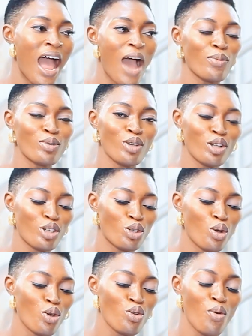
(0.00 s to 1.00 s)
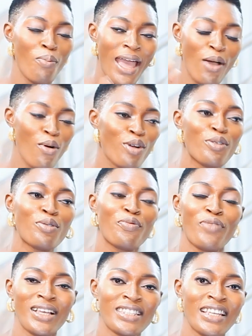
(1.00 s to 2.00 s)
I will just show you my old
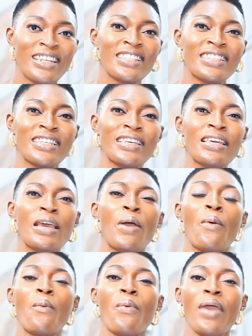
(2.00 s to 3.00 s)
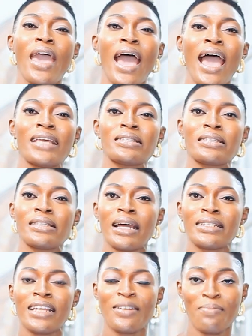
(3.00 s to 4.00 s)
facility where I
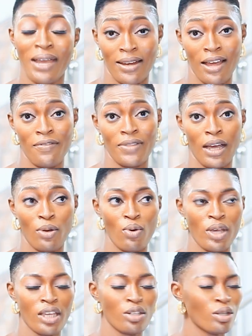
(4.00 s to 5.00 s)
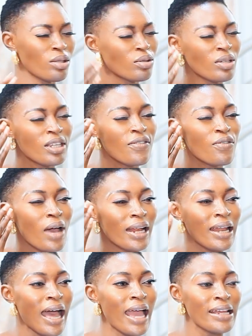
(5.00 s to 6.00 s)
started my NAFDAC, okay, just to give you
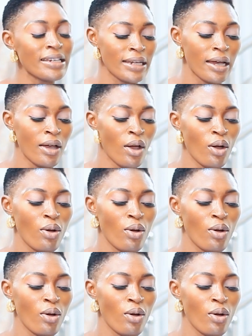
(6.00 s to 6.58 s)
an idea,